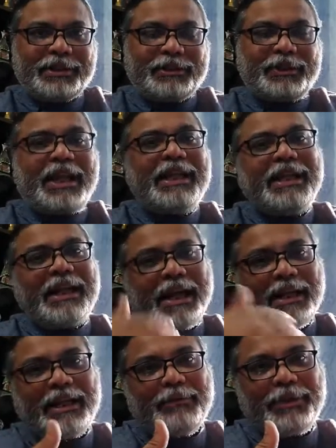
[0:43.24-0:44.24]
So in
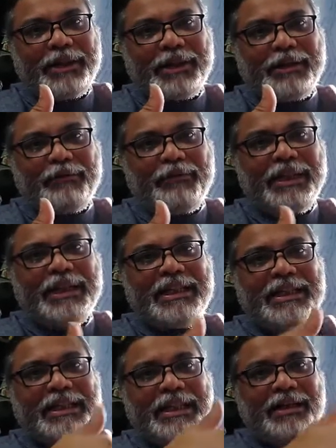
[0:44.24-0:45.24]
NLP,
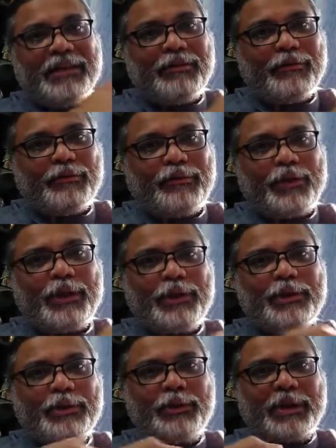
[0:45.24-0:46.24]
we
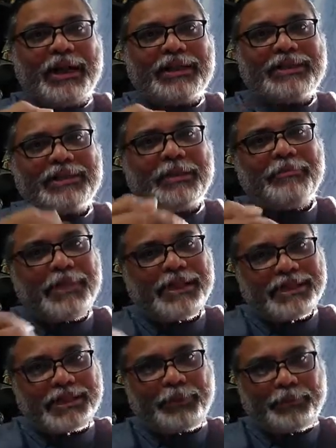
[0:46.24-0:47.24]
follow a
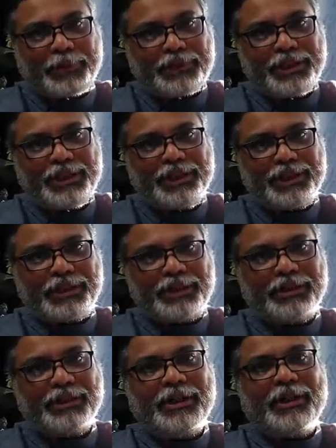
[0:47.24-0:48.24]
step-by-step procedure